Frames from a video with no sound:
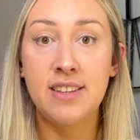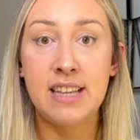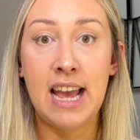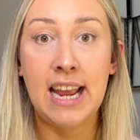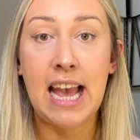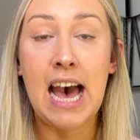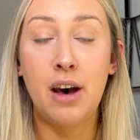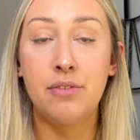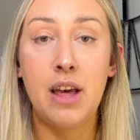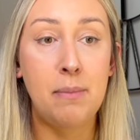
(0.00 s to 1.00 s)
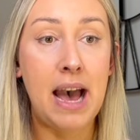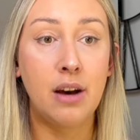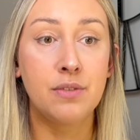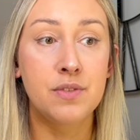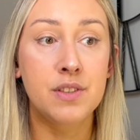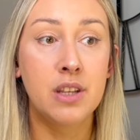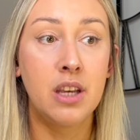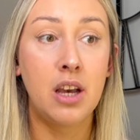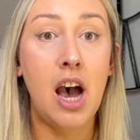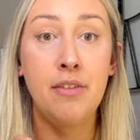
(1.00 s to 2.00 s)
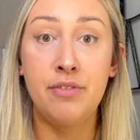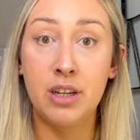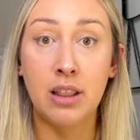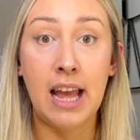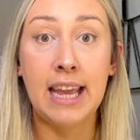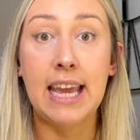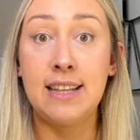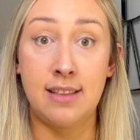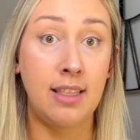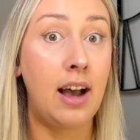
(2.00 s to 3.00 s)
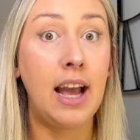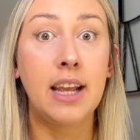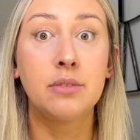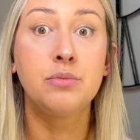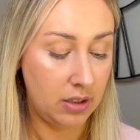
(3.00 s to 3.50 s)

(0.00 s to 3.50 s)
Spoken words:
say, out of their mouths. I feel like it's a lie.